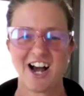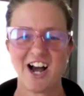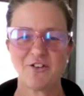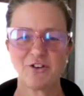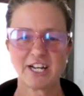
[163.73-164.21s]

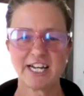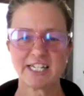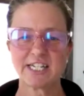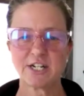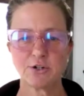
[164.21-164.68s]

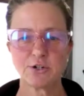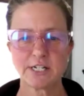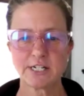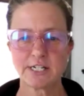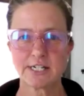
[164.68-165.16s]

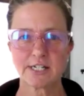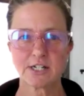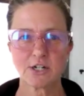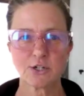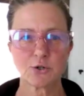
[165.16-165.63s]
Rickettsiosis,
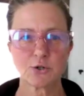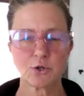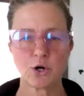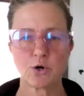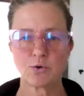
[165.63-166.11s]
that's also
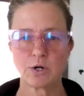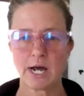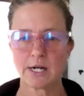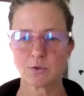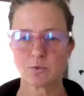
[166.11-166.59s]
known
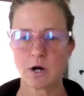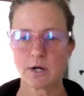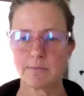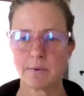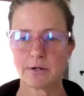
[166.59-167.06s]
as
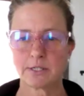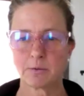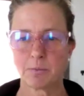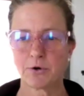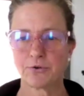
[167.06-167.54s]
Rocky Mountain
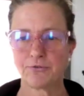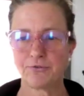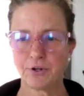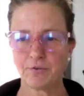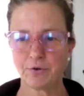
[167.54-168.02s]
spotted
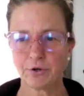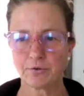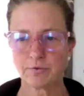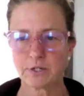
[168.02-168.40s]
fever.